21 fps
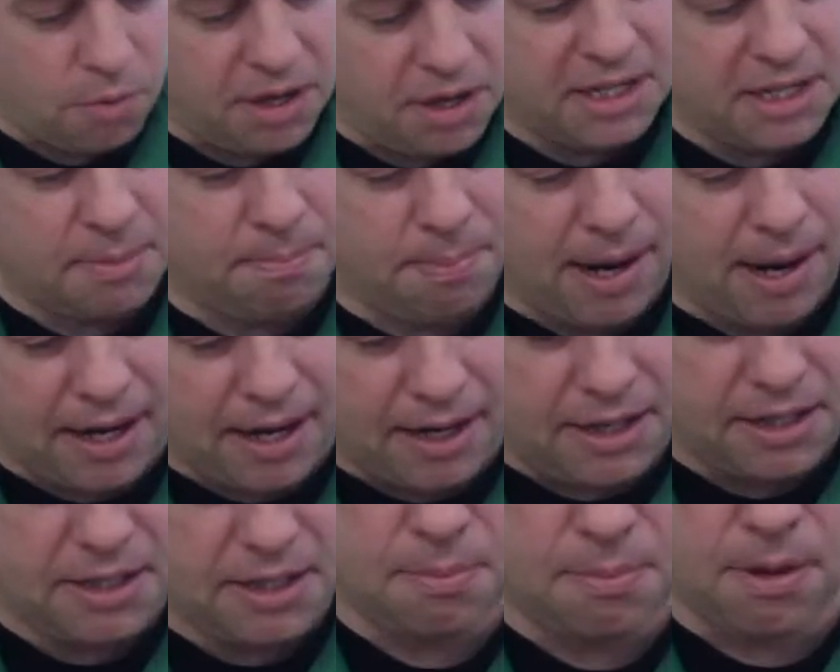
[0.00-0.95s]
it to
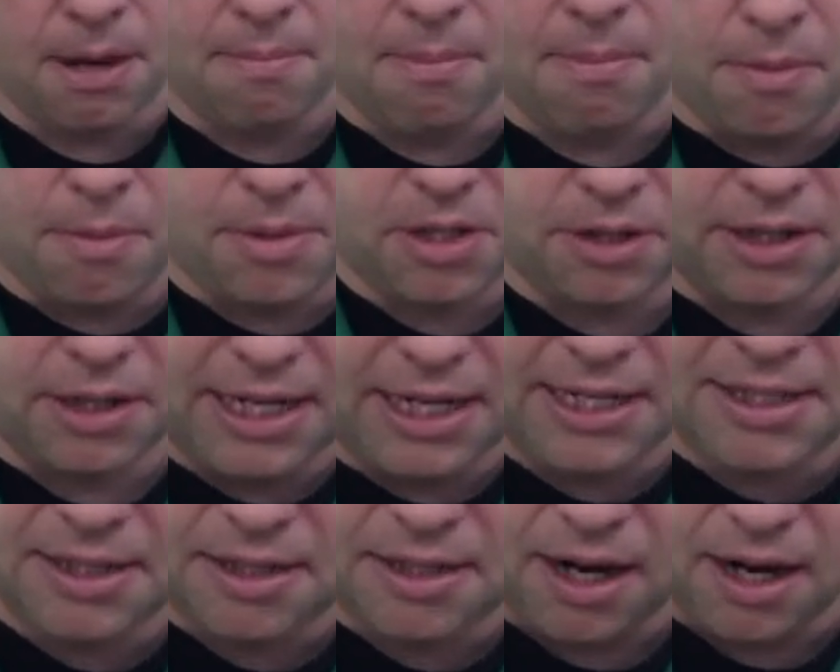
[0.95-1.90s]
balance, my moment on
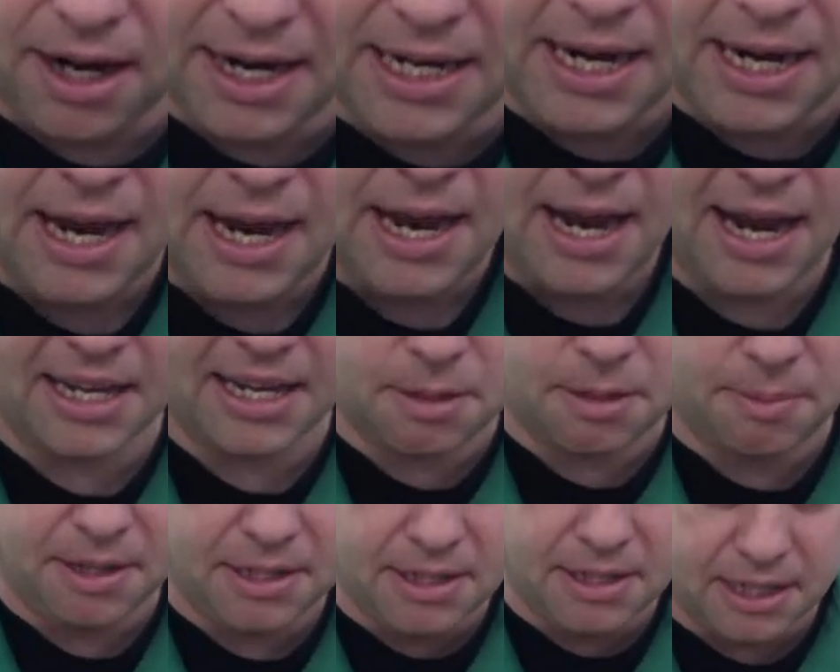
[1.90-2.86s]
this side has to
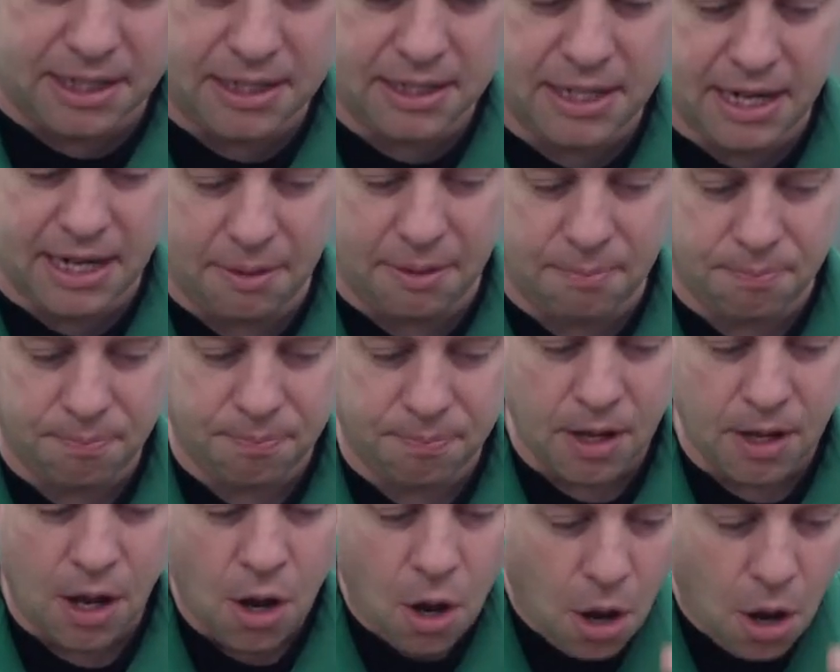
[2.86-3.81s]
be 16.
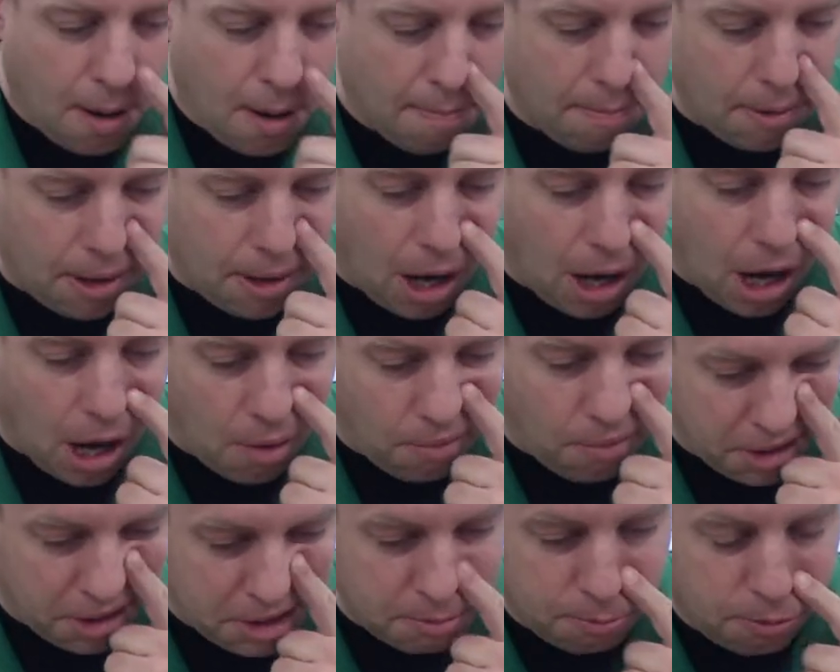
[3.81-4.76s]
But I
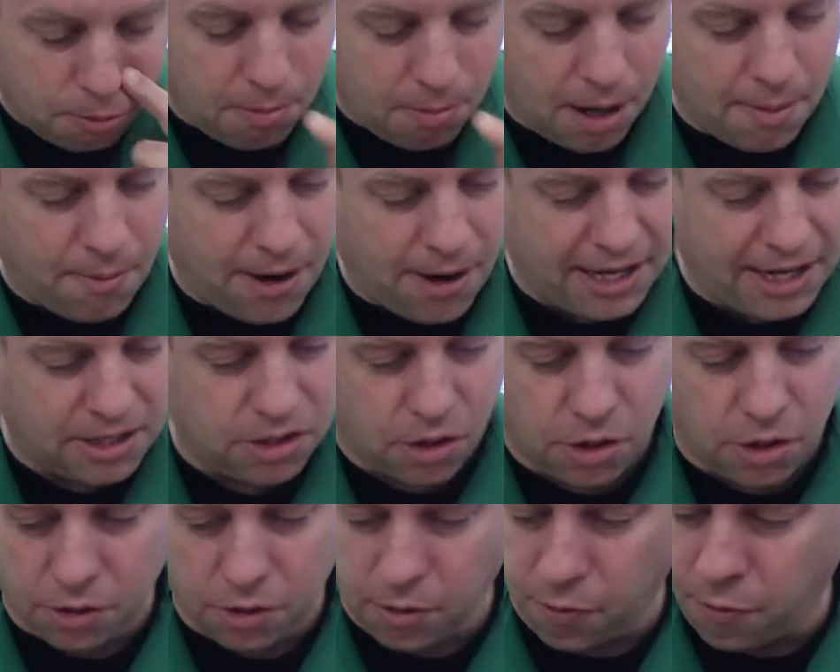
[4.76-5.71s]
want to put my weights
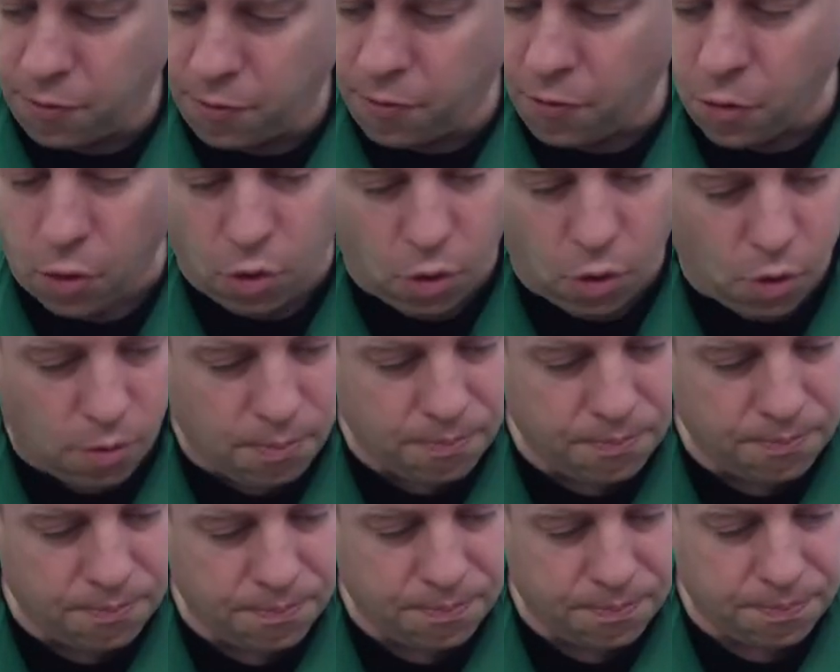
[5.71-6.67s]
on the 4.
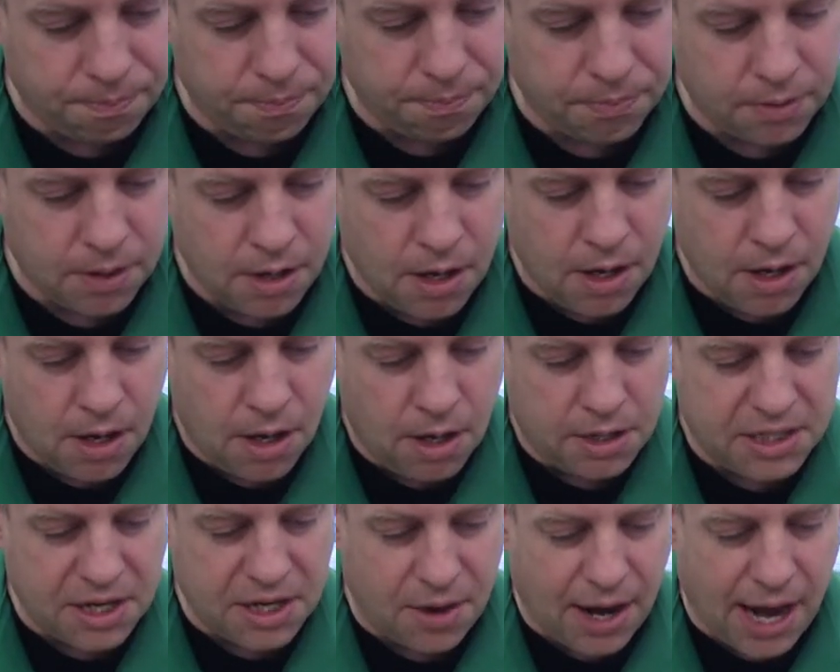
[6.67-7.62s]

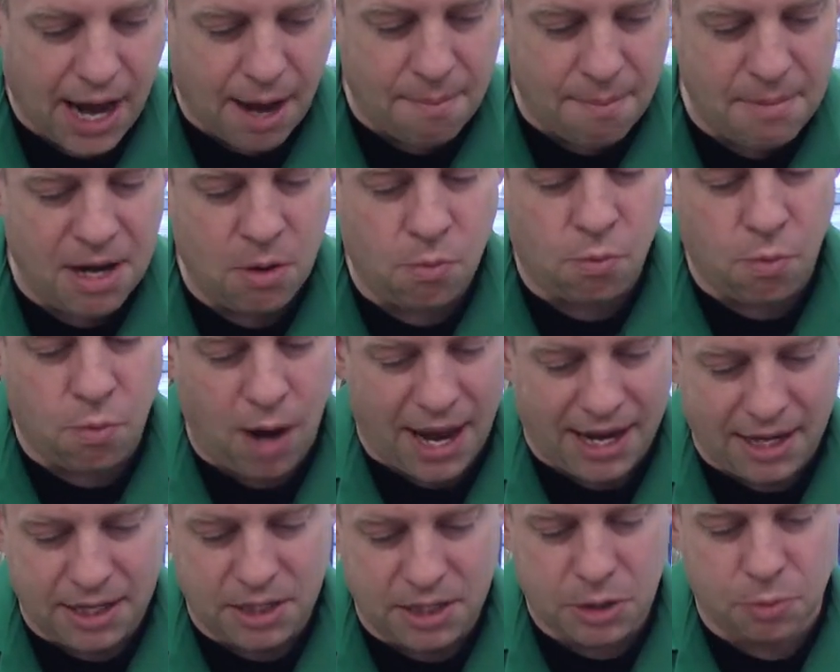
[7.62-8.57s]
So how many
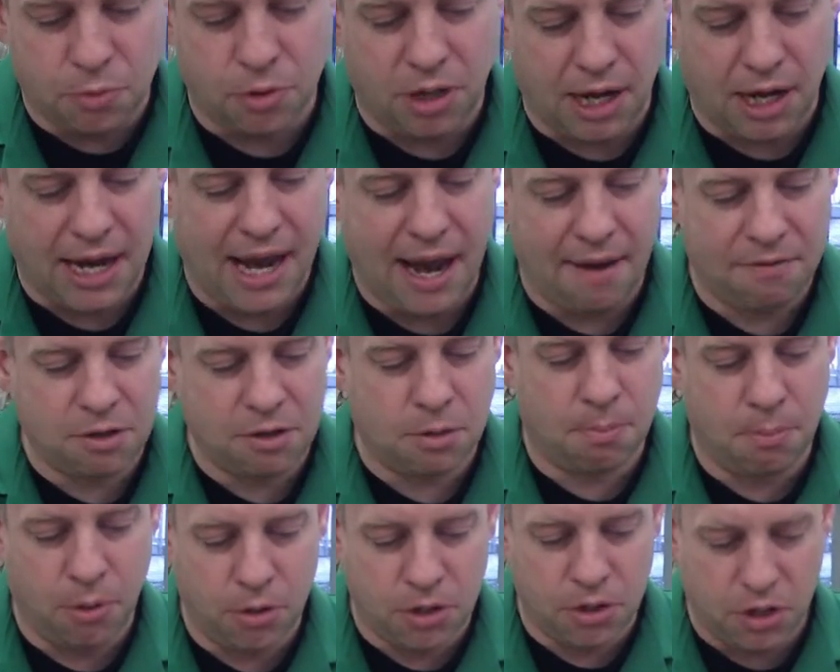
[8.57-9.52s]
weights would I have to
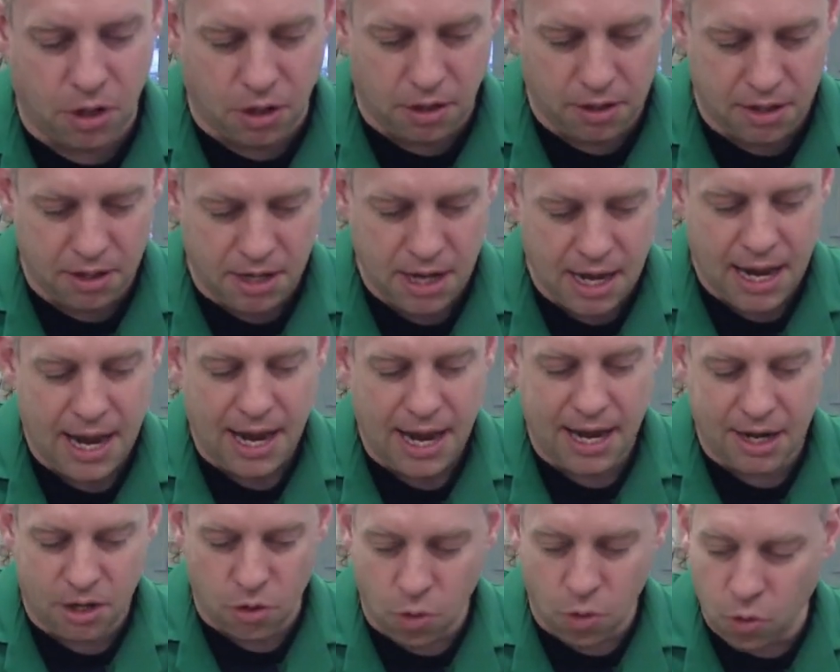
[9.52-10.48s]
put on
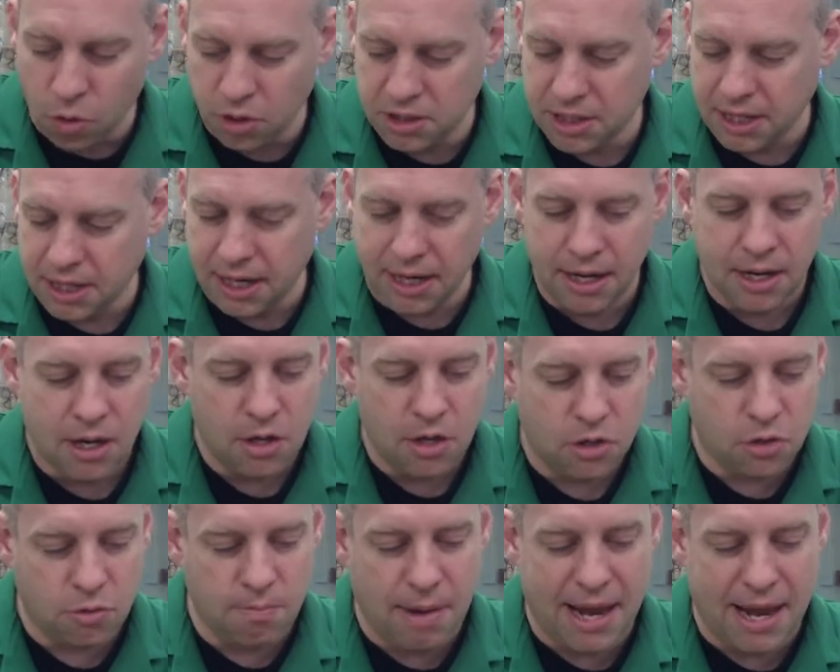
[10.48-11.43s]
in order
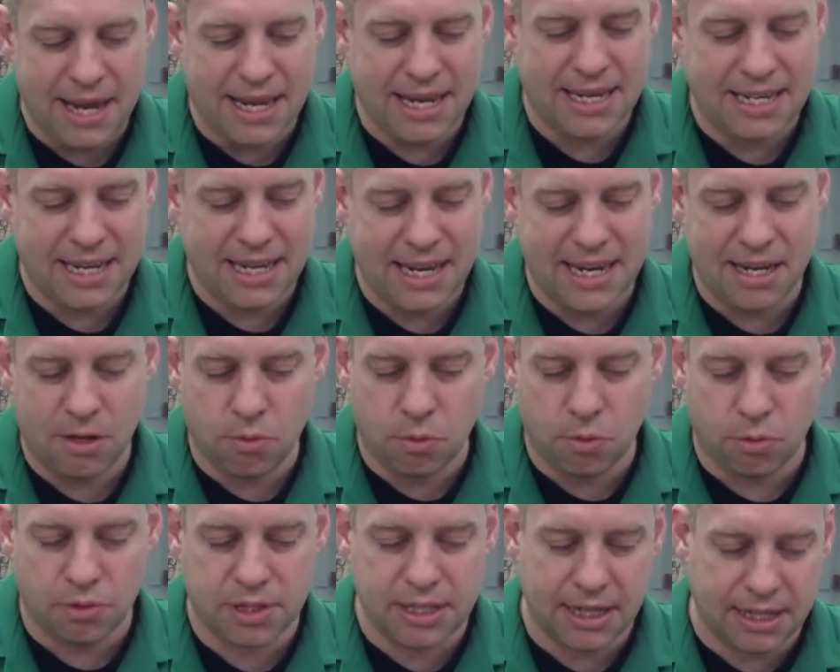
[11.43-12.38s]
to make it
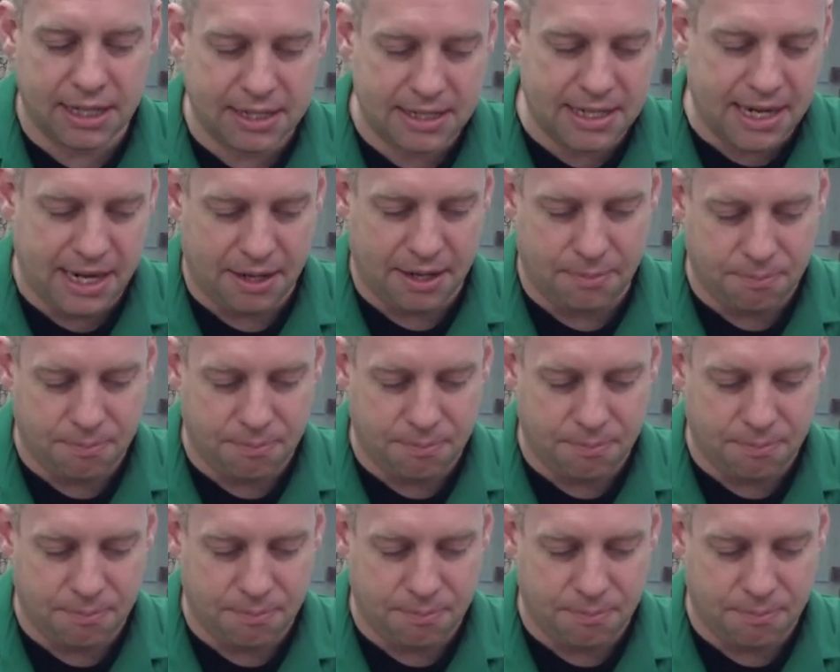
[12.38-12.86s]
equal 16?